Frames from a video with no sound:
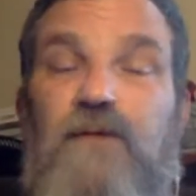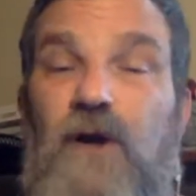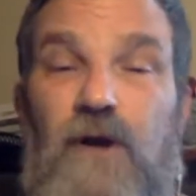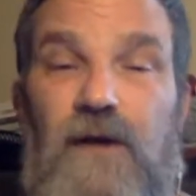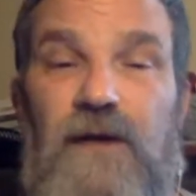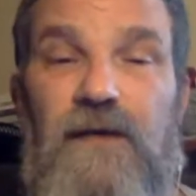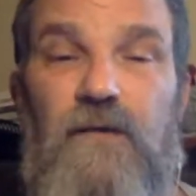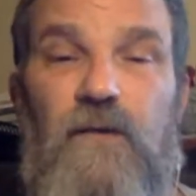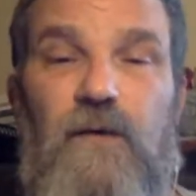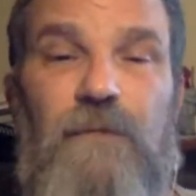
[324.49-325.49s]
Currently,
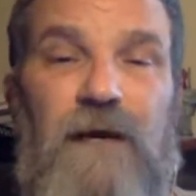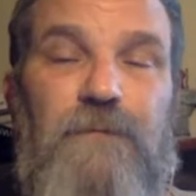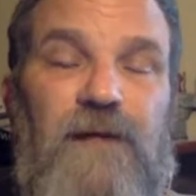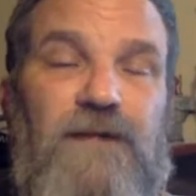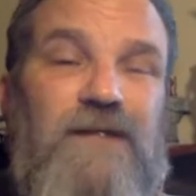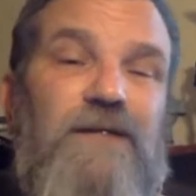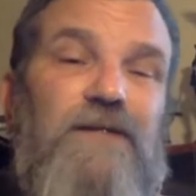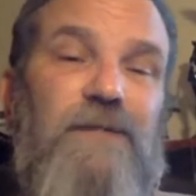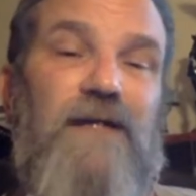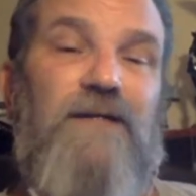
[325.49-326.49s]
the world population
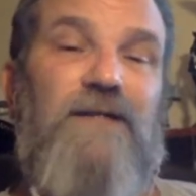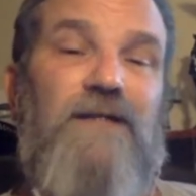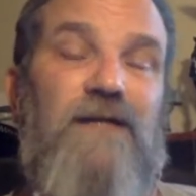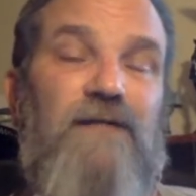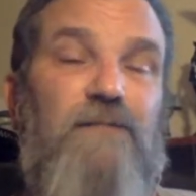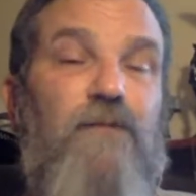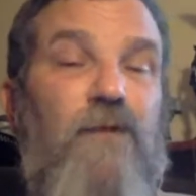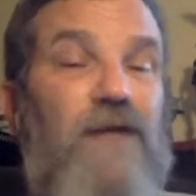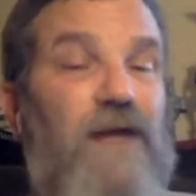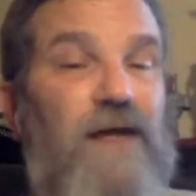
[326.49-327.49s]
is about
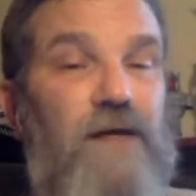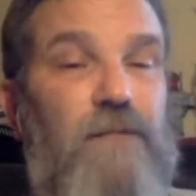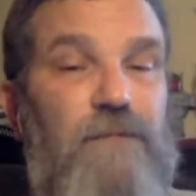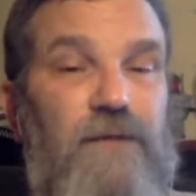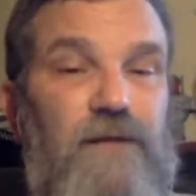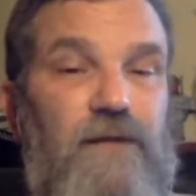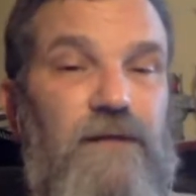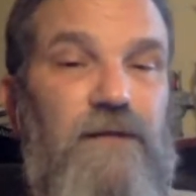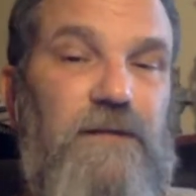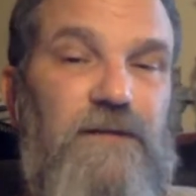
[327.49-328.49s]
7.8 billion.
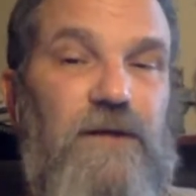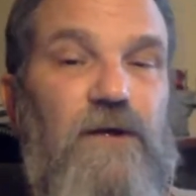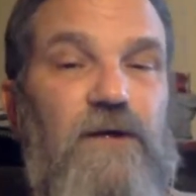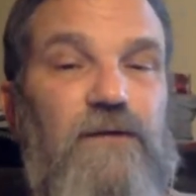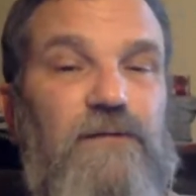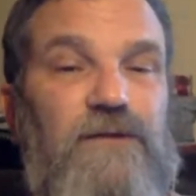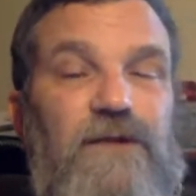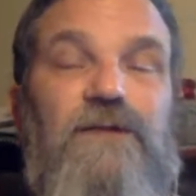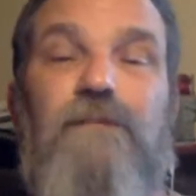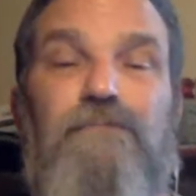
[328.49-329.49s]
So
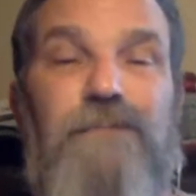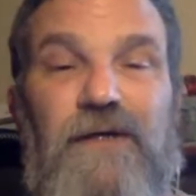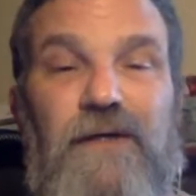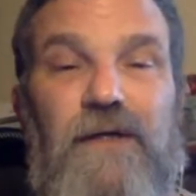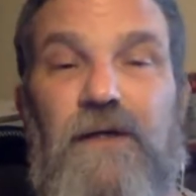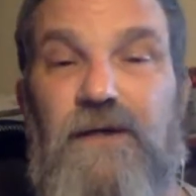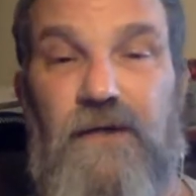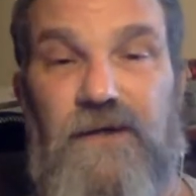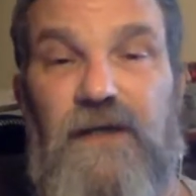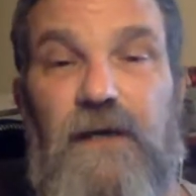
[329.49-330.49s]
just a billion
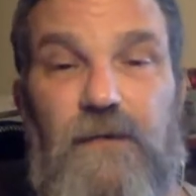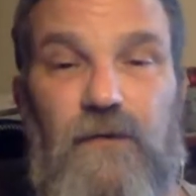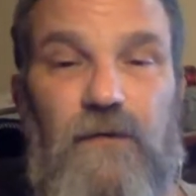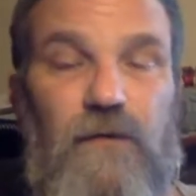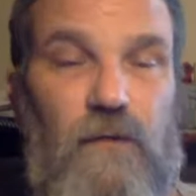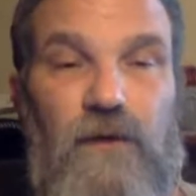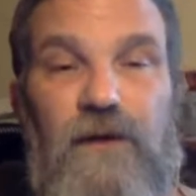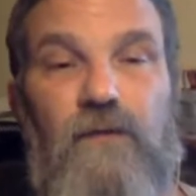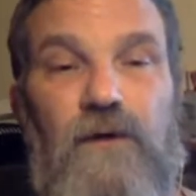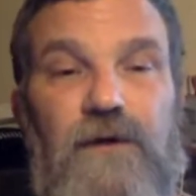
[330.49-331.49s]
under double
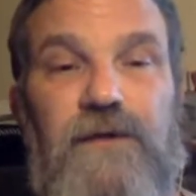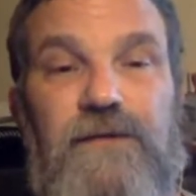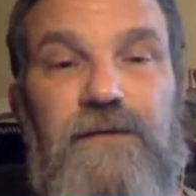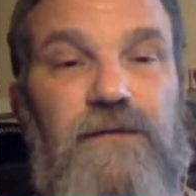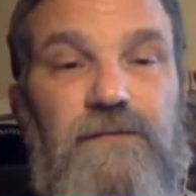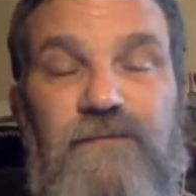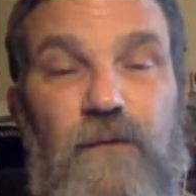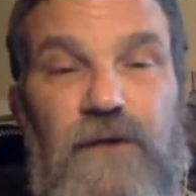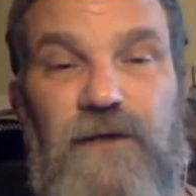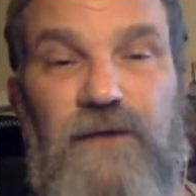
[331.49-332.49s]
what it was
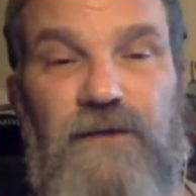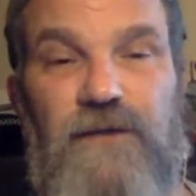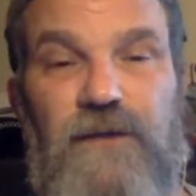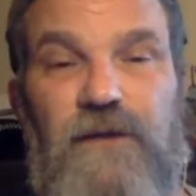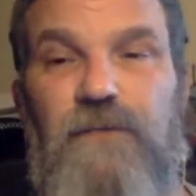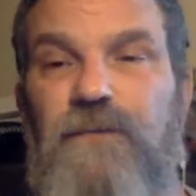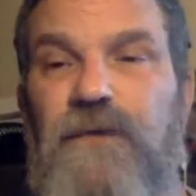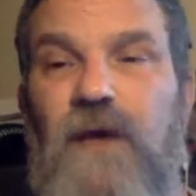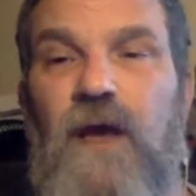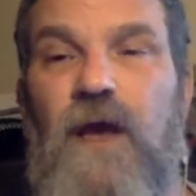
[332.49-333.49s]
40 years ago.
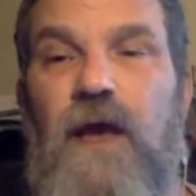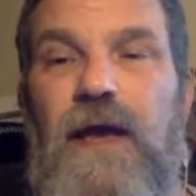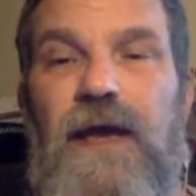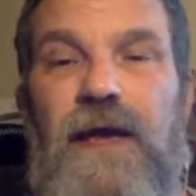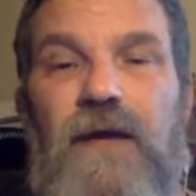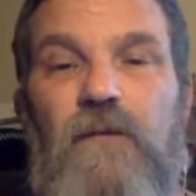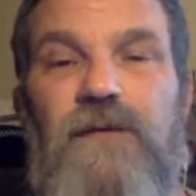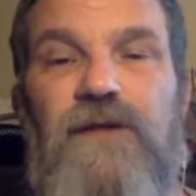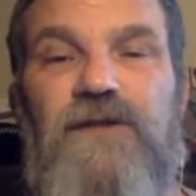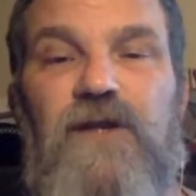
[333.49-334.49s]
And
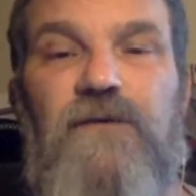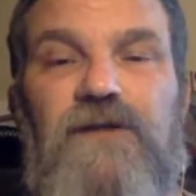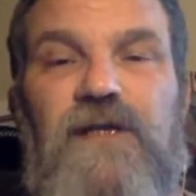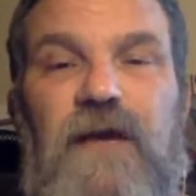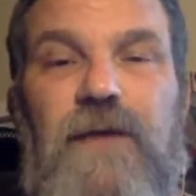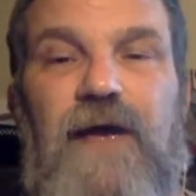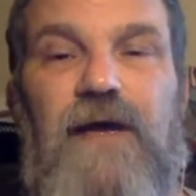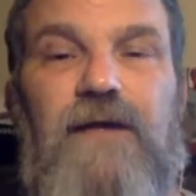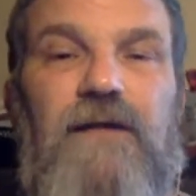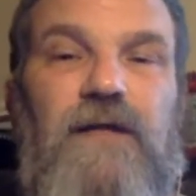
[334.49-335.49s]
when these stones came
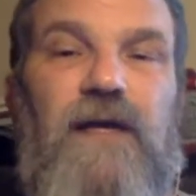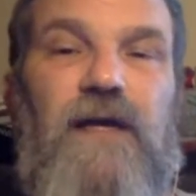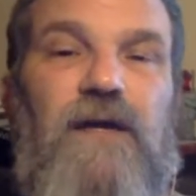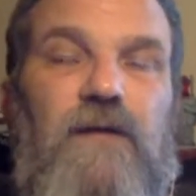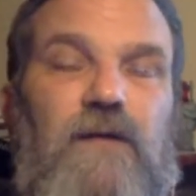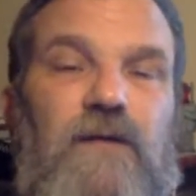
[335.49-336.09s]
out, there's